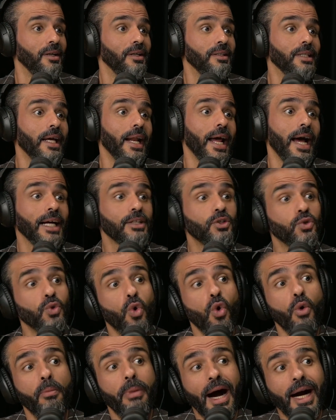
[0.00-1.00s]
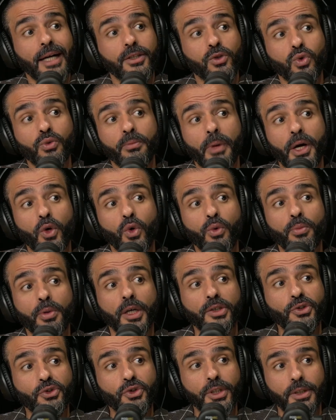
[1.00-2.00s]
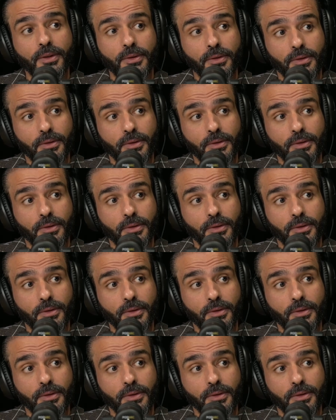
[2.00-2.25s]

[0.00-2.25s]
Then I had to go back to my home country.